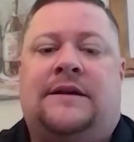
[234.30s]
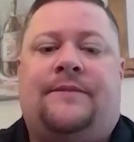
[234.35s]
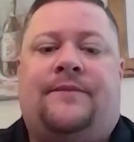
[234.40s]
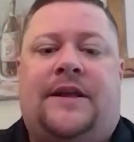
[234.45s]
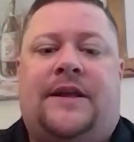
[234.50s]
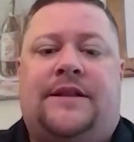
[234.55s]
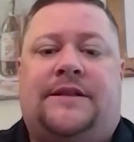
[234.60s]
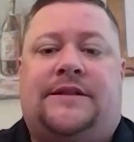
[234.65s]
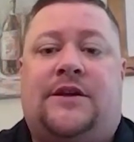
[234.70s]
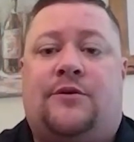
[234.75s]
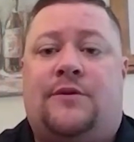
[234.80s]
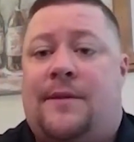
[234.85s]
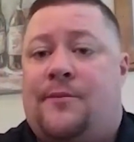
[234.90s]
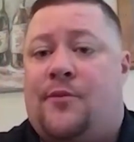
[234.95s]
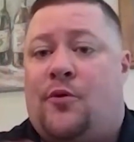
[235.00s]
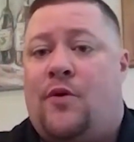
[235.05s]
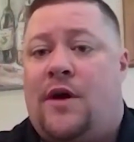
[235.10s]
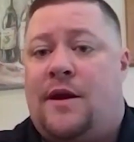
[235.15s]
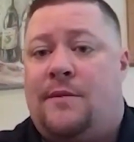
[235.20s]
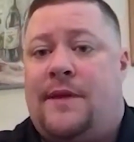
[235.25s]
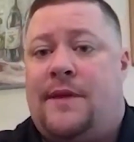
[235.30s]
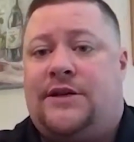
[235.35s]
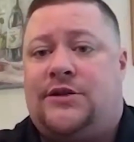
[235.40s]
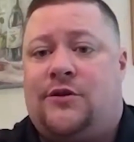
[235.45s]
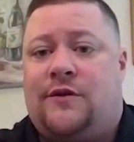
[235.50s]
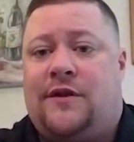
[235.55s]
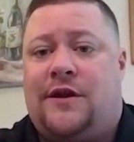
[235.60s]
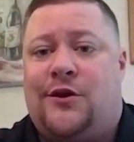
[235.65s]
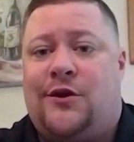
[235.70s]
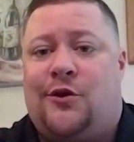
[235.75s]
And so number one, make
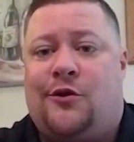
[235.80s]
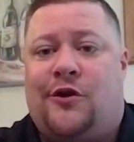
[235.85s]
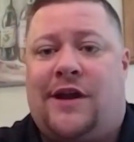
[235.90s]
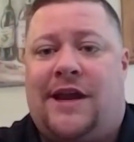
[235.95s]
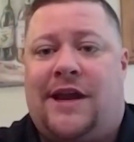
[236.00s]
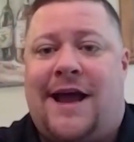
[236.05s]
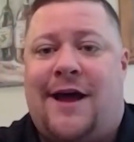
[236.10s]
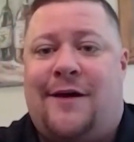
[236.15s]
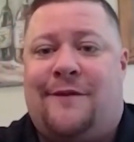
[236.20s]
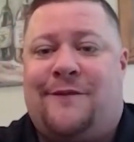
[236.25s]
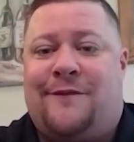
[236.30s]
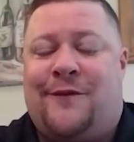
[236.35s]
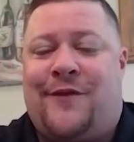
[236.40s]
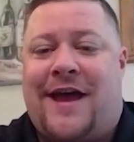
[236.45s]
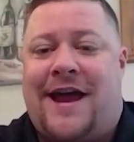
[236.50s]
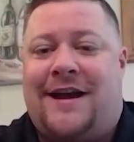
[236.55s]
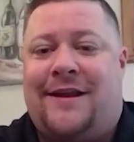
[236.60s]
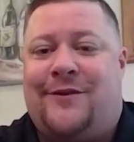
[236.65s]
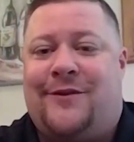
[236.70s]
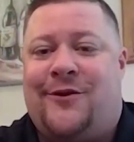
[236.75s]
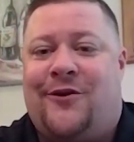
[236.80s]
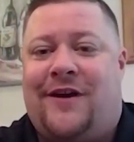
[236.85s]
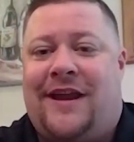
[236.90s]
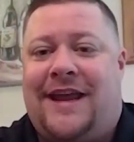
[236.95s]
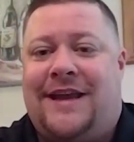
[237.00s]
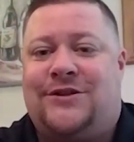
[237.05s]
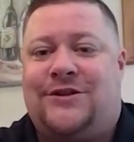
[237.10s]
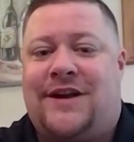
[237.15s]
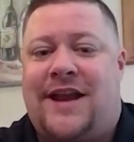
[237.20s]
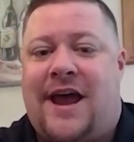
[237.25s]
sure that you're looking out for that. If you're an
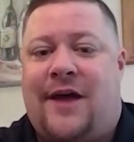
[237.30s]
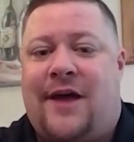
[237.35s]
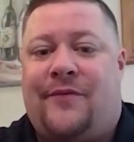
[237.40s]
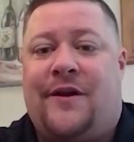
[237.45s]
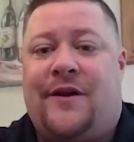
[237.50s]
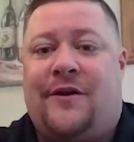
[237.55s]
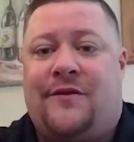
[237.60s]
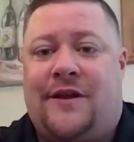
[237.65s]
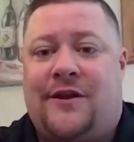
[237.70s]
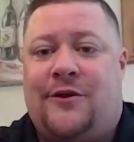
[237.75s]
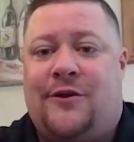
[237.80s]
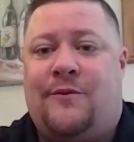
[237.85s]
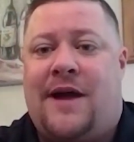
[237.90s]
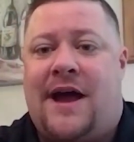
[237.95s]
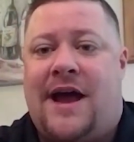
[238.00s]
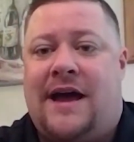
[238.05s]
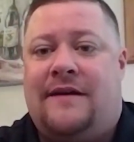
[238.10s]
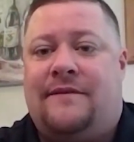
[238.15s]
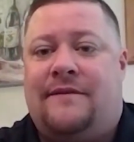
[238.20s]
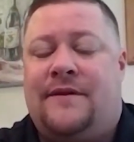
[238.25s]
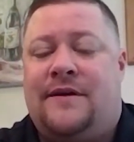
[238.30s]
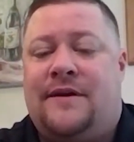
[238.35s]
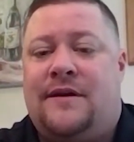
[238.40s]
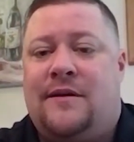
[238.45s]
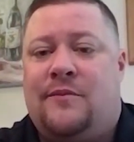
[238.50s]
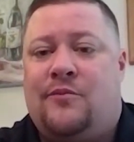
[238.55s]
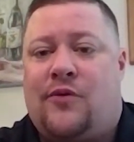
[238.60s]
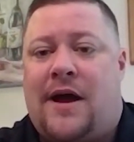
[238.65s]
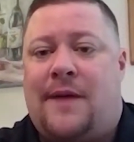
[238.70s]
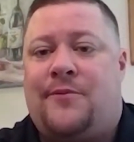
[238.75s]
agent out there, that you have
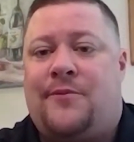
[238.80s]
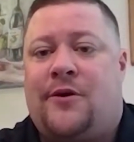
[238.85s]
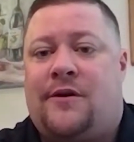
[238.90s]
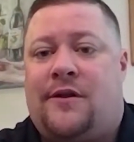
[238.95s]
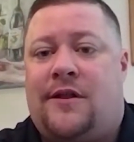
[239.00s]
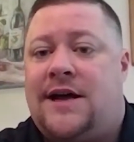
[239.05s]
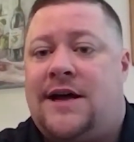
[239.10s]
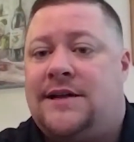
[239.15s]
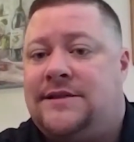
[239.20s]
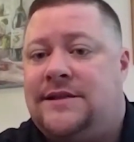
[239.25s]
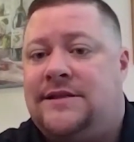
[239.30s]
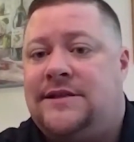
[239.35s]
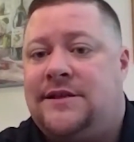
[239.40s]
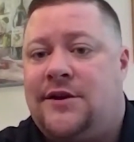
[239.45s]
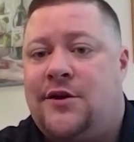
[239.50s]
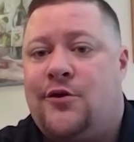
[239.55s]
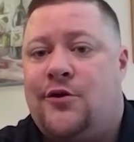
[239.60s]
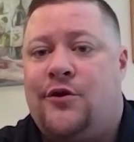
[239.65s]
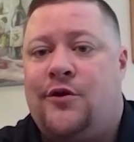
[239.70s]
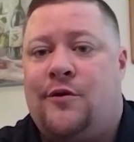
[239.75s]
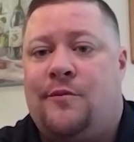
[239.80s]
proper clauses and go to your